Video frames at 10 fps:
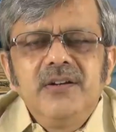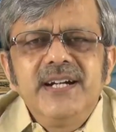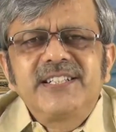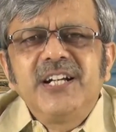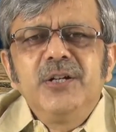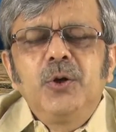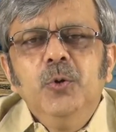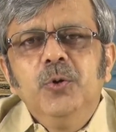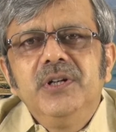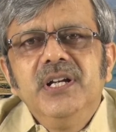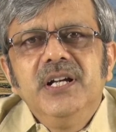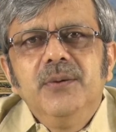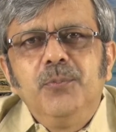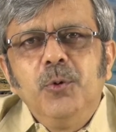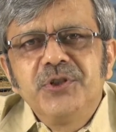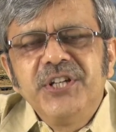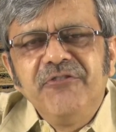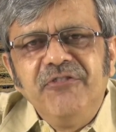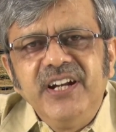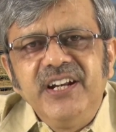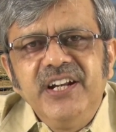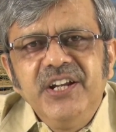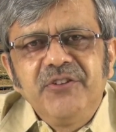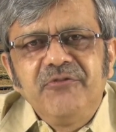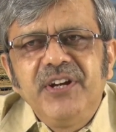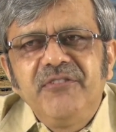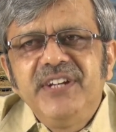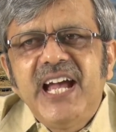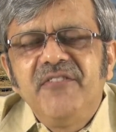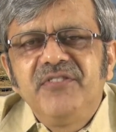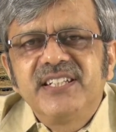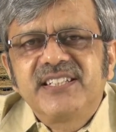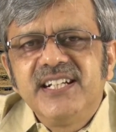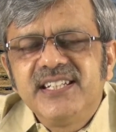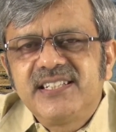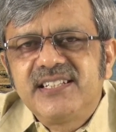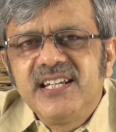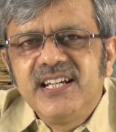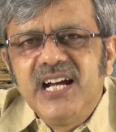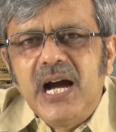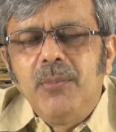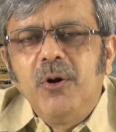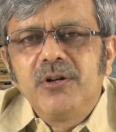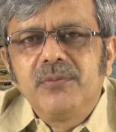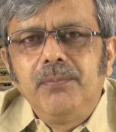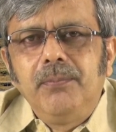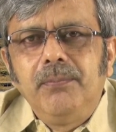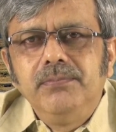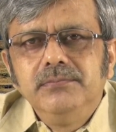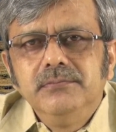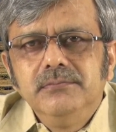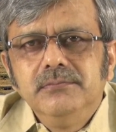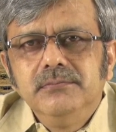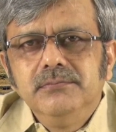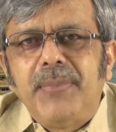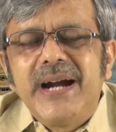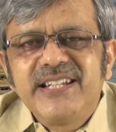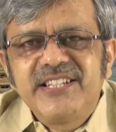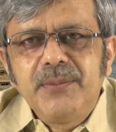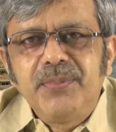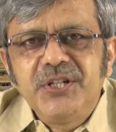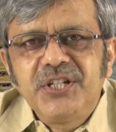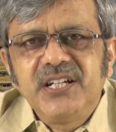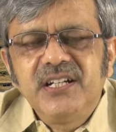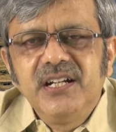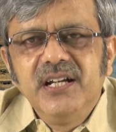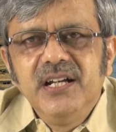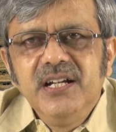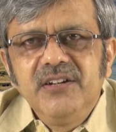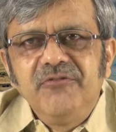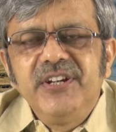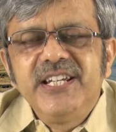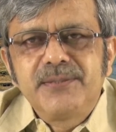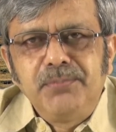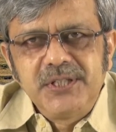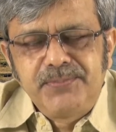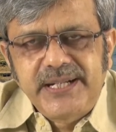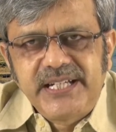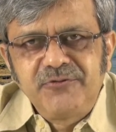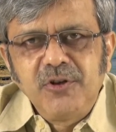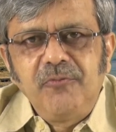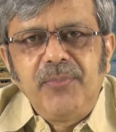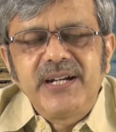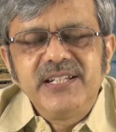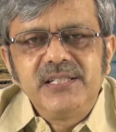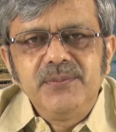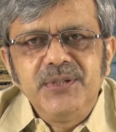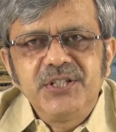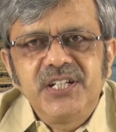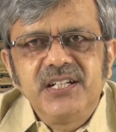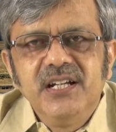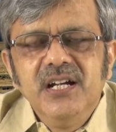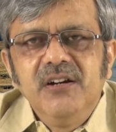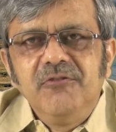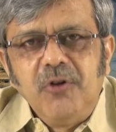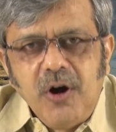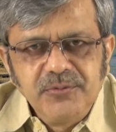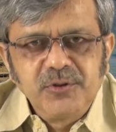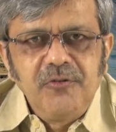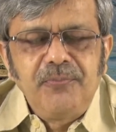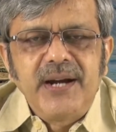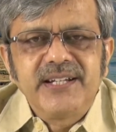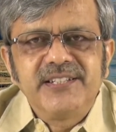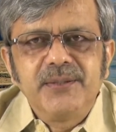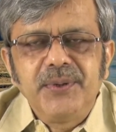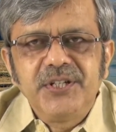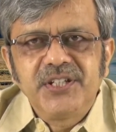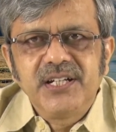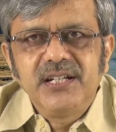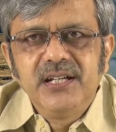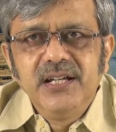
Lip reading: let's conclude portion 1, where we have discussed about participation, various perspectives of participation, forms of participation